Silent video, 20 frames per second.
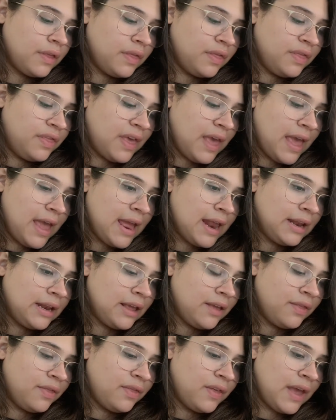
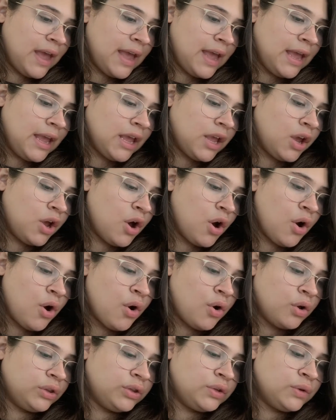Then they
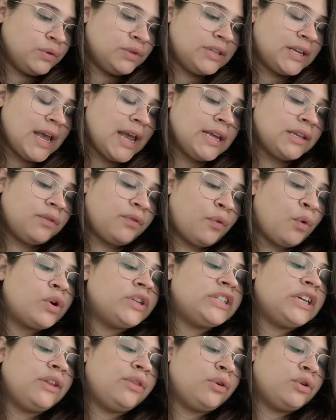go to days
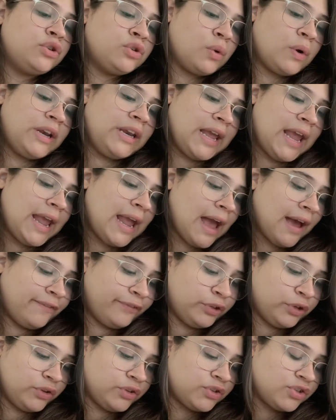14 through 28
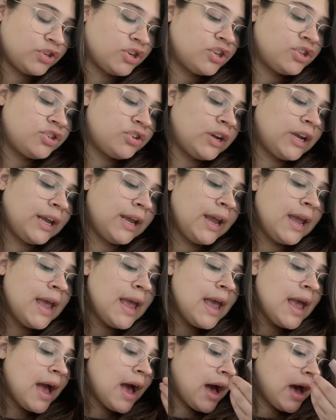after the surgery.
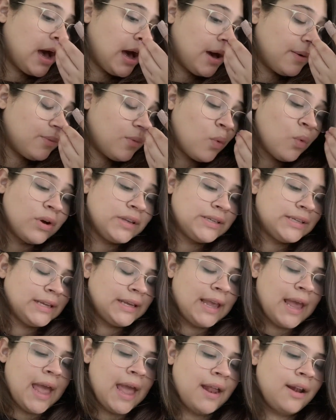Once
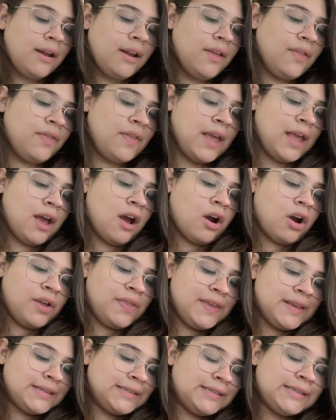again, they are
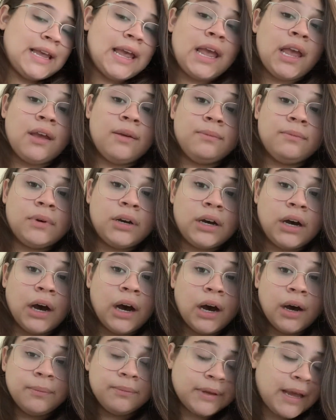the same
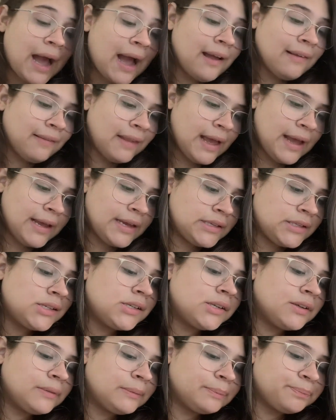guidelines.